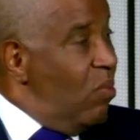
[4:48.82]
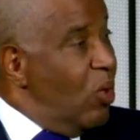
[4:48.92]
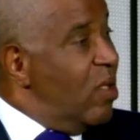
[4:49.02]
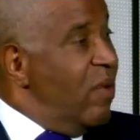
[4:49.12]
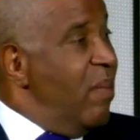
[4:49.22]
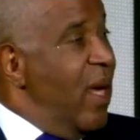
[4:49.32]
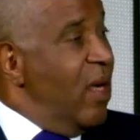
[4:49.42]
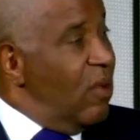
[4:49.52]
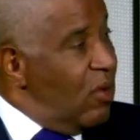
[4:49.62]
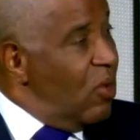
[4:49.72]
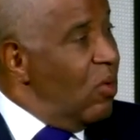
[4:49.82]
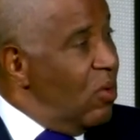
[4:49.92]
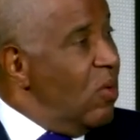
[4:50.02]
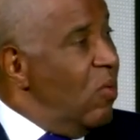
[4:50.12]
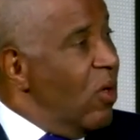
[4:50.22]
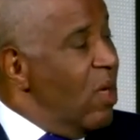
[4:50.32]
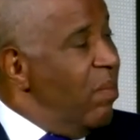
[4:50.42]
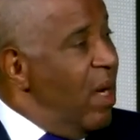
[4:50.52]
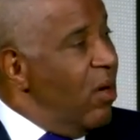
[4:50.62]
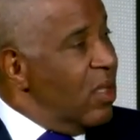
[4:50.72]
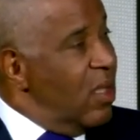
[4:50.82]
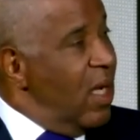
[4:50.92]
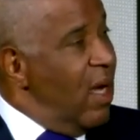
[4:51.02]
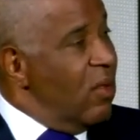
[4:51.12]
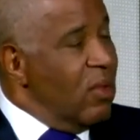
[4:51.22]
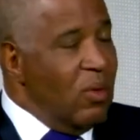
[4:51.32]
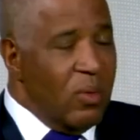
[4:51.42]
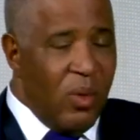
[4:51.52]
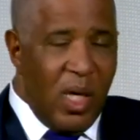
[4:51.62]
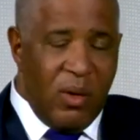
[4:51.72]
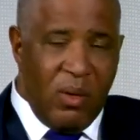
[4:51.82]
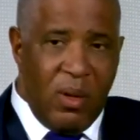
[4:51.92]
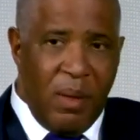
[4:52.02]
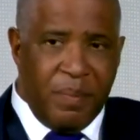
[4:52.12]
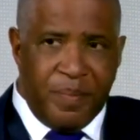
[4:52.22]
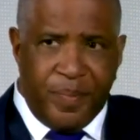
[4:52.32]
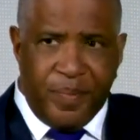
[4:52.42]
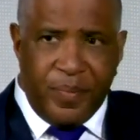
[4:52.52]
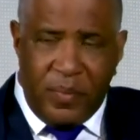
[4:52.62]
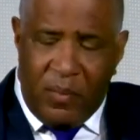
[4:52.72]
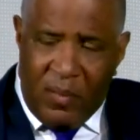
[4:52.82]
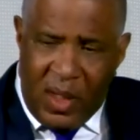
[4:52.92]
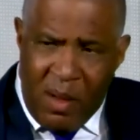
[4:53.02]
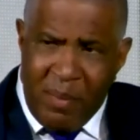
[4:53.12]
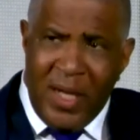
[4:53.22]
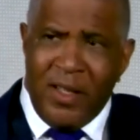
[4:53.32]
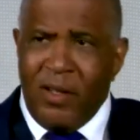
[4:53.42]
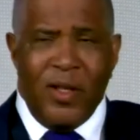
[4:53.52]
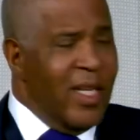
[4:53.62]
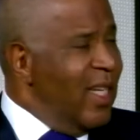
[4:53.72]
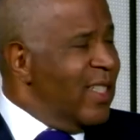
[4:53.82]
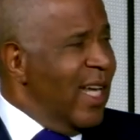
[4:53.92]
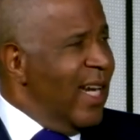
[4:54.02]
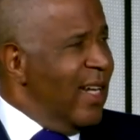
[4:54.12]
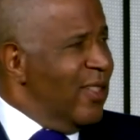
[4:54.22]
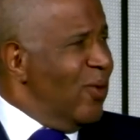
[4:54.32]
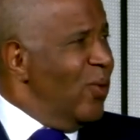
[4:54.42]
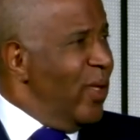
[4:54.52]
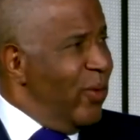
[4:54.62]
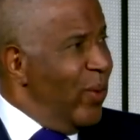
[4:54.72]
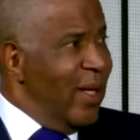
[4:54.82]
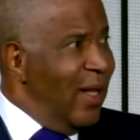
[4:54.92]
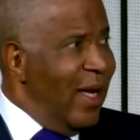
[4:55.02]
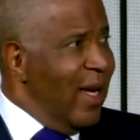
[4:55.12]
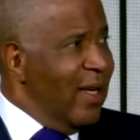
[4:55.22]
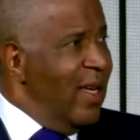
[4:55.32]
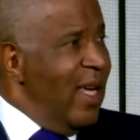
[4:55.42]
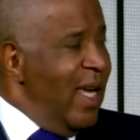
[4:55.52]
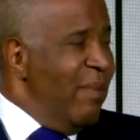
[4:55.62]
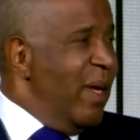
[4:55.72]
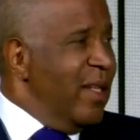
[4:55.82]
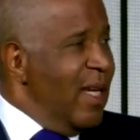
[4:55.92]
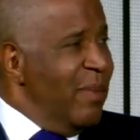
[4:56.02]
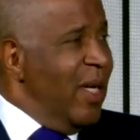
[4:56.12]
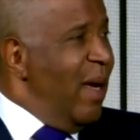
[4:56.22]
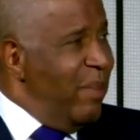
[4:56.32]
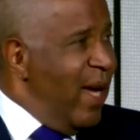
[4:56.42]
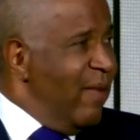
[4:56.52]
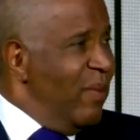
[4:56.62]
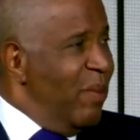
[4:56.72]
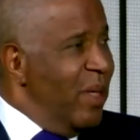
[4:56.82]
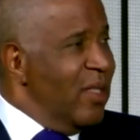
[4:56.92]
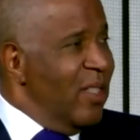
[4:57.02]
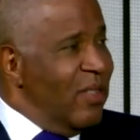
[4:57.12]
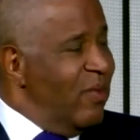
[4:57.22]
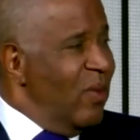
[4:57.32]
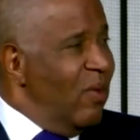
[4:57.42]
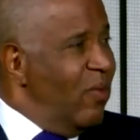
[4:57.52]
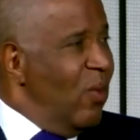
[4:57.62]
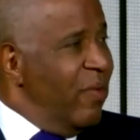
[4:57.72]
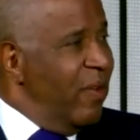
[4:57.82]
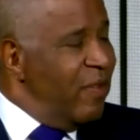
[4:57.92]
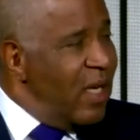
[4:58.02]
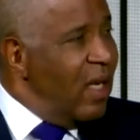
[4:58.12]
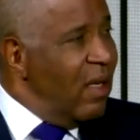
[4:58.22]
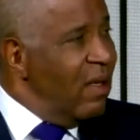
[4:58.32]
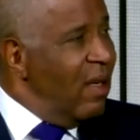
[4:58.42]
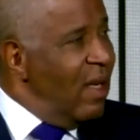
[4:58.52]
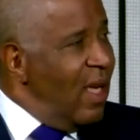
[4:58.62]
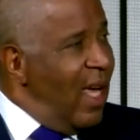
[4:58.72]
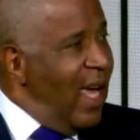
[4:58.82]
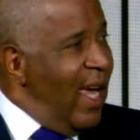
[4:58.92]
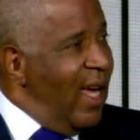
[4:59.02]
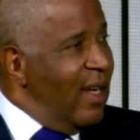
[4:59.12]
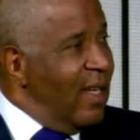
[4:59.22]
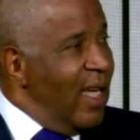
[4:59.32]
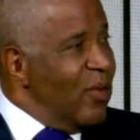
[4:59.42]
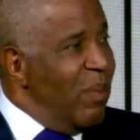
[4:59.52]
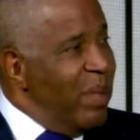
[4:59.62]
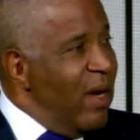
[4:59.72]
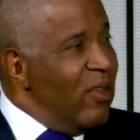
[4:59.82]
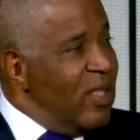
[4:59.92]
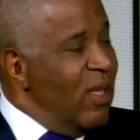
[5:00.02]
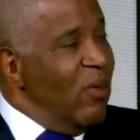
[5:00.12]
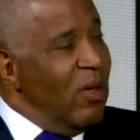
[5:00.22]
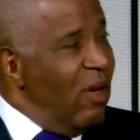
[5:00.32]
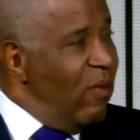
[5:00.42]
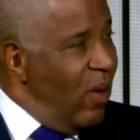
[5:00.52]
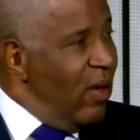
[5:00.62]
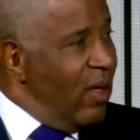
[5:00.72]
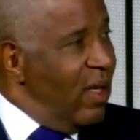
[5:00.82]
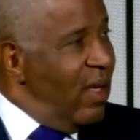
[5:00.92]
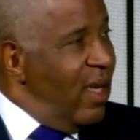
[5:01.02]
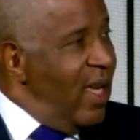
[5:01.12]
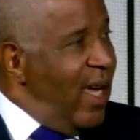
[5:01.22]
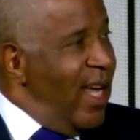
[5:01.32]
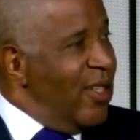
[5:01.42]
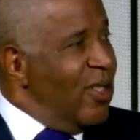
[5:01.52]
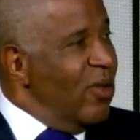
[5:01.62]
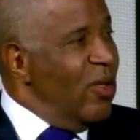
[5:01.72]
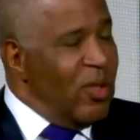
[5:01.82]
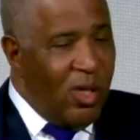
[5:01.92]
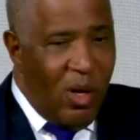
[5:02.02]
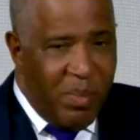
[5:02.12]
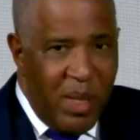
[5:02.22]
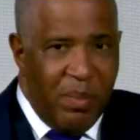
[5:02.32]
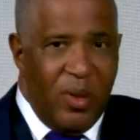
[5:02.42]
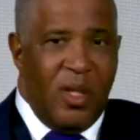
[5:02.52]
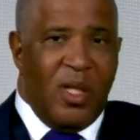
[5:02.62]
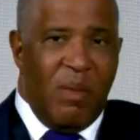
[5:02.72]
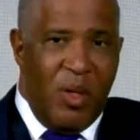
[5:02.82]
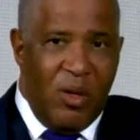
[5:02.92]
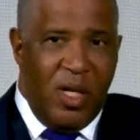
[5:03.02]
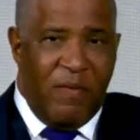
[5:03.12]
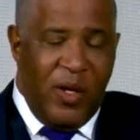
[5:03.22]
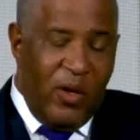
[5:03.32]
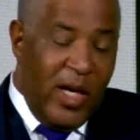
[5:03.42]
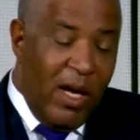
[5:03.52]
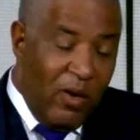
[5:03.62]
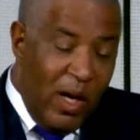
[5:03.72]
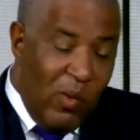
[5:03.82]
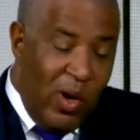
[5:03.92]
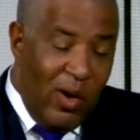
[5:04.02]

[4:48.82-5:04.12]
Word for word: most of them had two, two working parents in the household where I grew up. But, you know, the kids got out of school at 3 o'clock. Yeah. By the time you got back from the bus, it's, you know, 4.15. And guess what? Parents still weren't off work. And so you saw people in the community figuring out, okay,